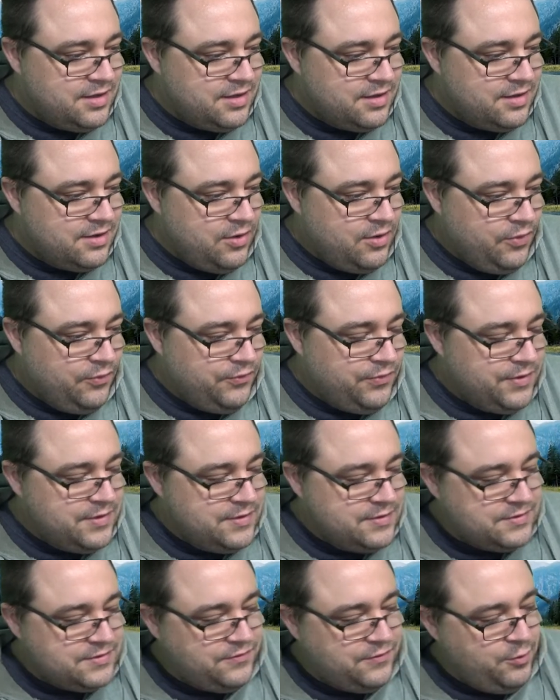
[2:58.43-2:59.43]
hopefully
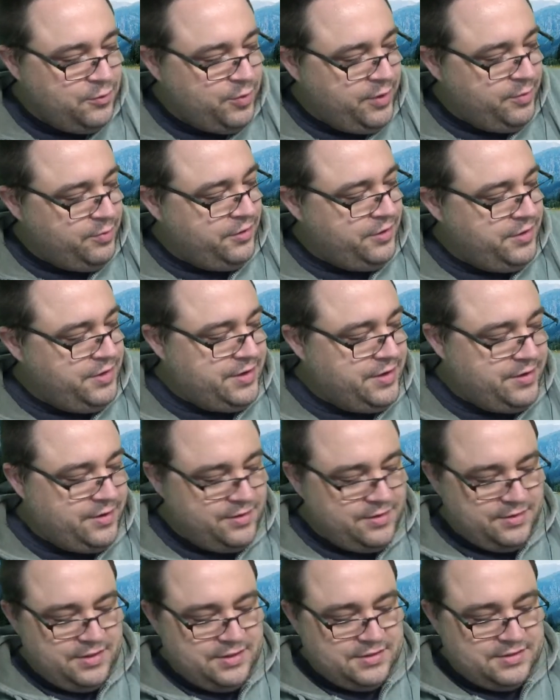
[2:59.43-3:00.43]
there's a few people in here
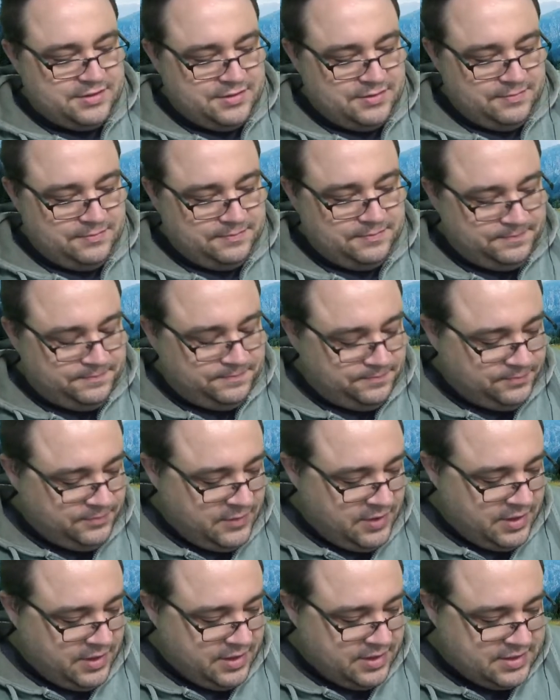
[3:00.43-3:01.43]
at least.
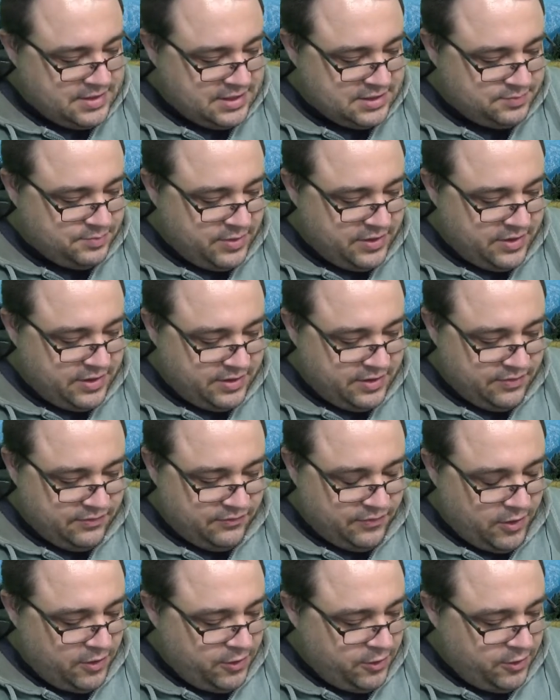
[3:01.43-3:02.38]
I'm gonna test my volume